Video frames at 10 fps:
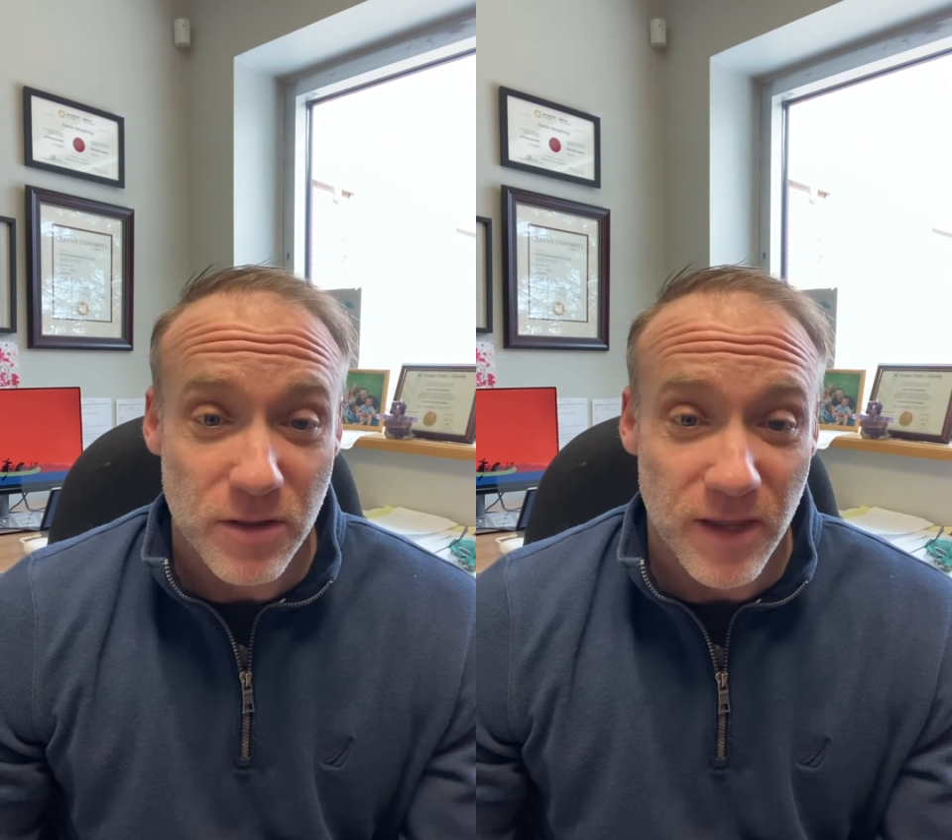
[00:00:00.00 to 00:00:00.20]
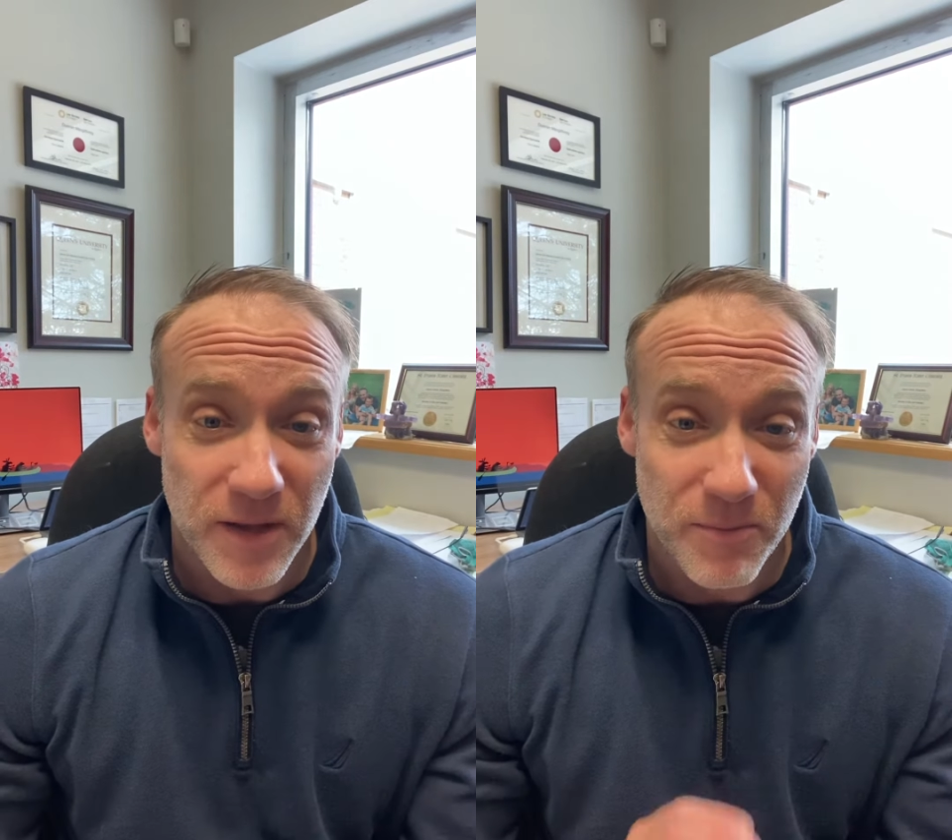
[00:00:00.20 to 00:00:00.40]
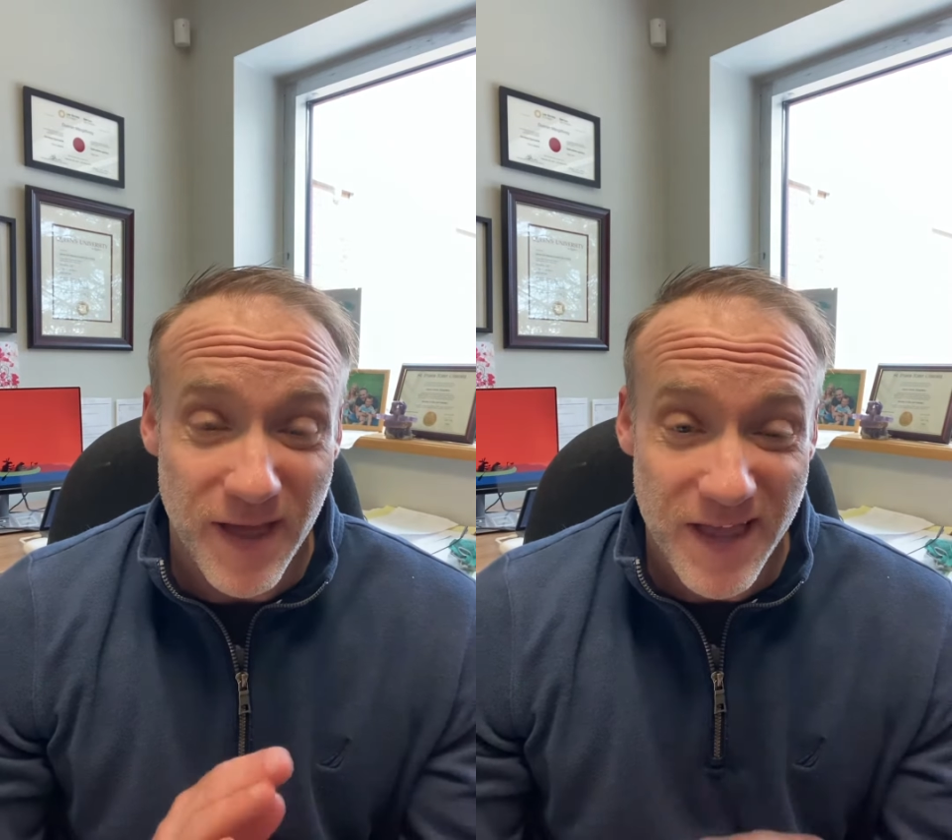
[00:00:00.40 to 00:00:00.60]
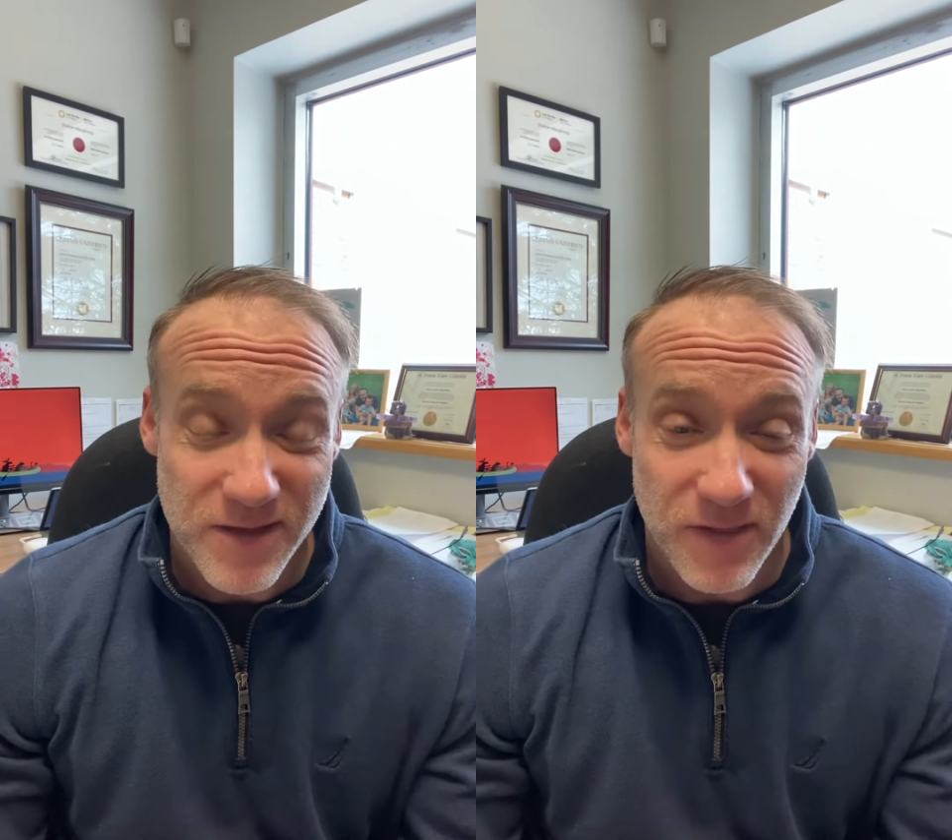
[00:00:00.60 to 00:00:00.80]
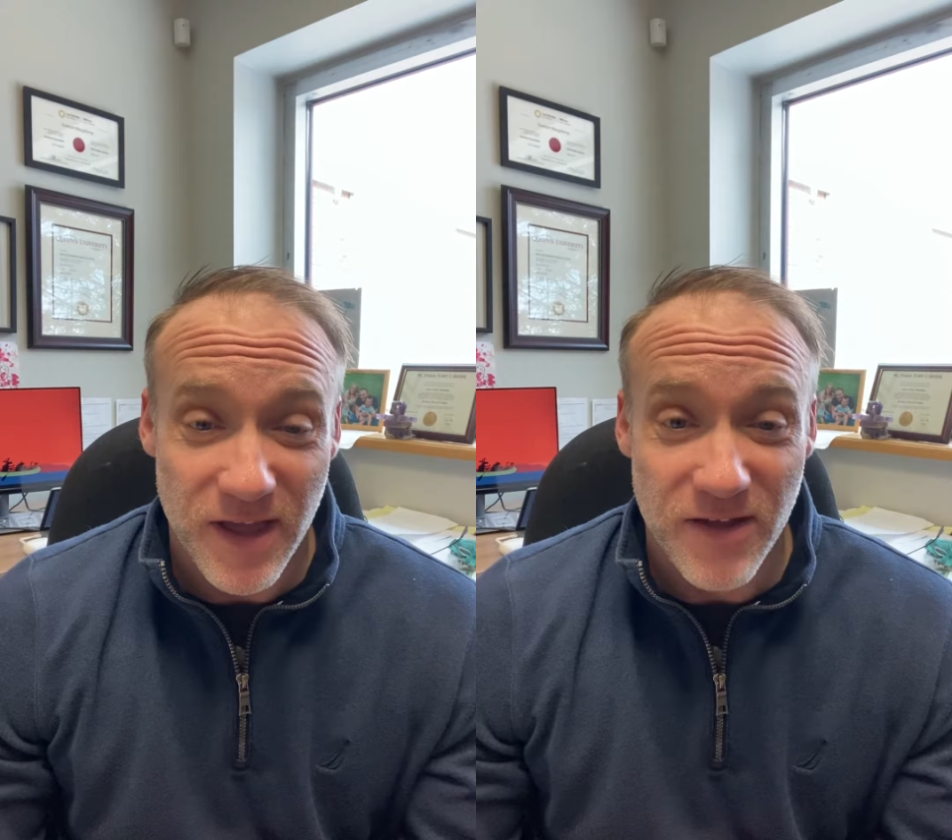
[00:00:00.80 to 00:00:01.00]
like
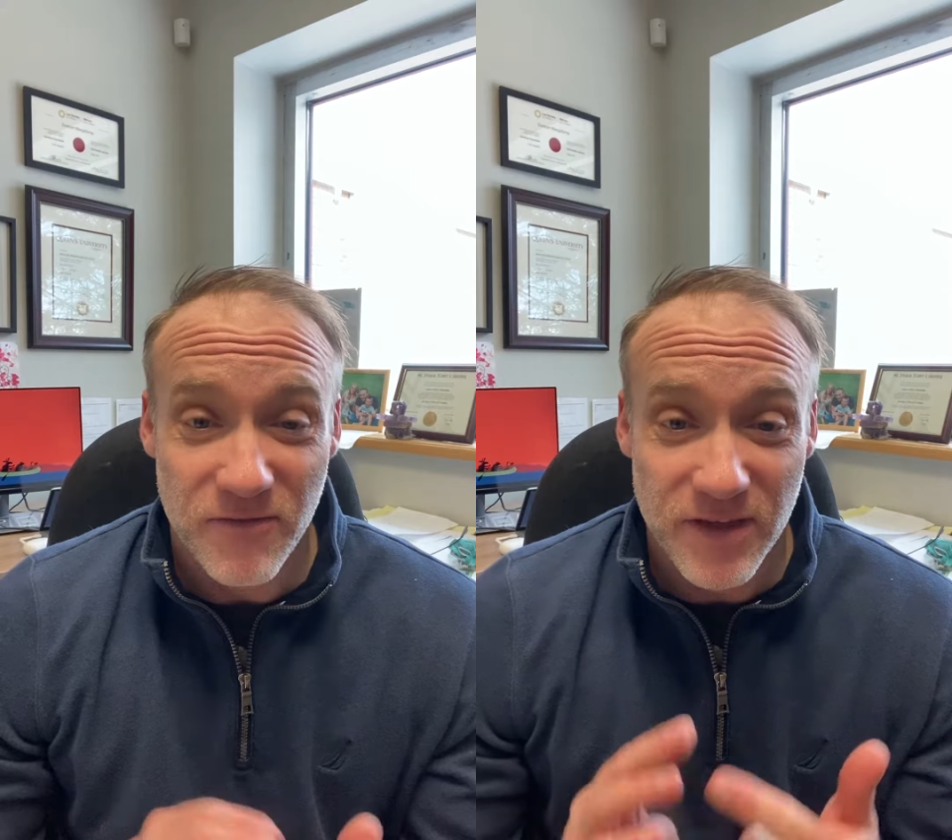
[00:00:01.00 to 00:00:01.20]
Manulife,